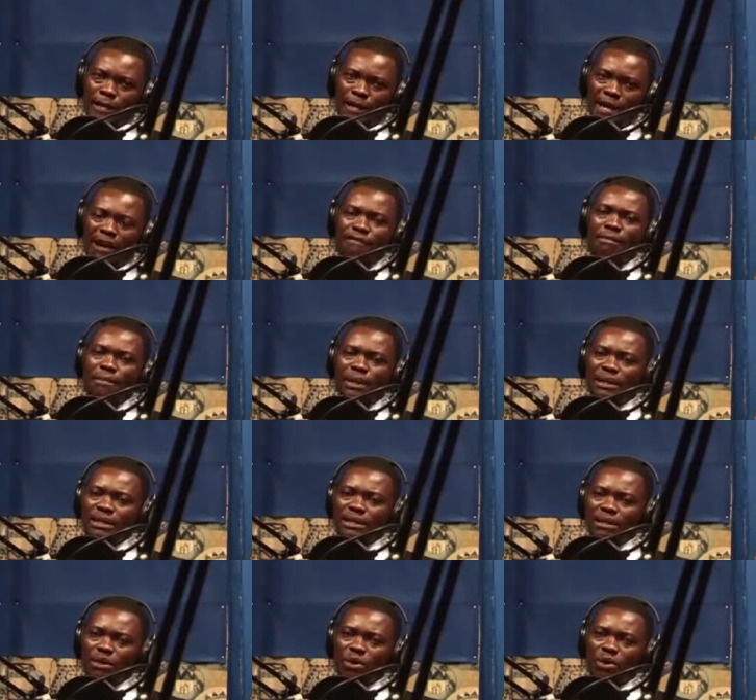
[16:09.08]

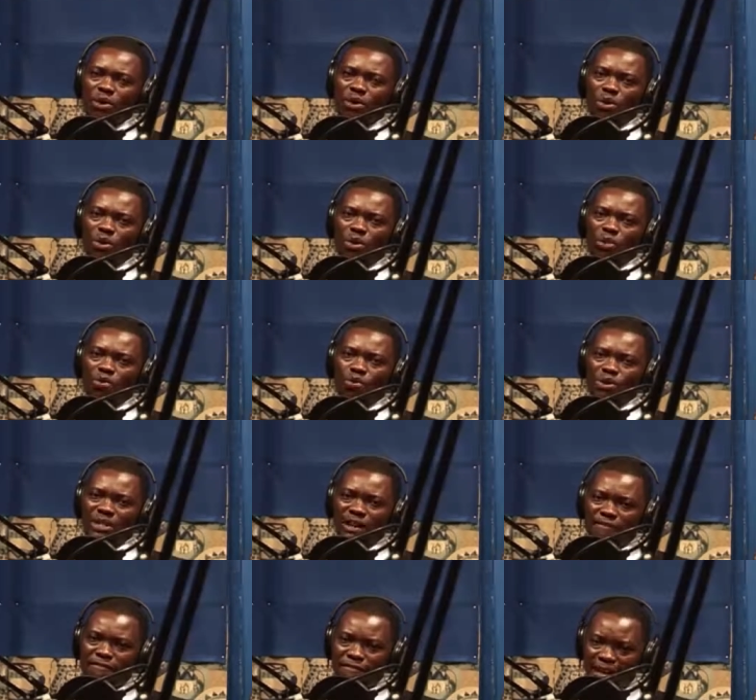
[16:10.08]
government or
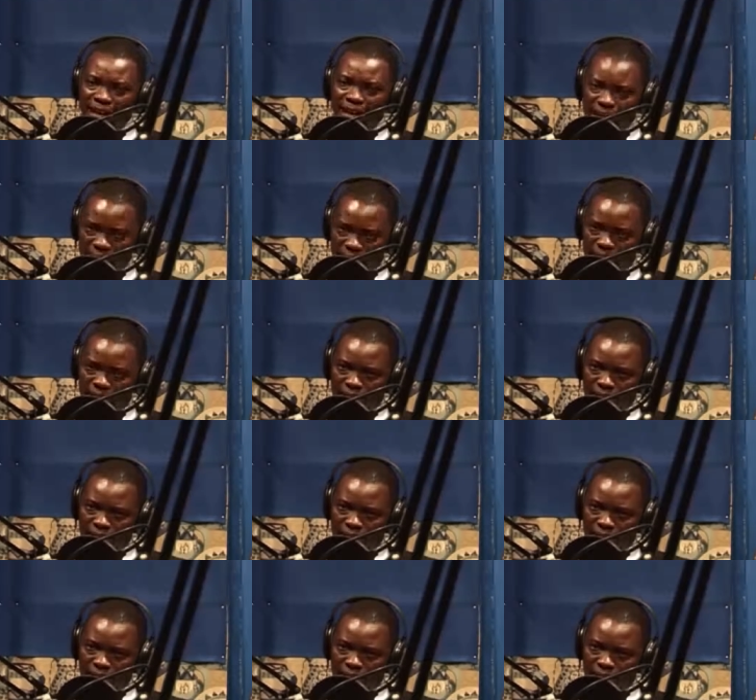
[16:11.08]
would avail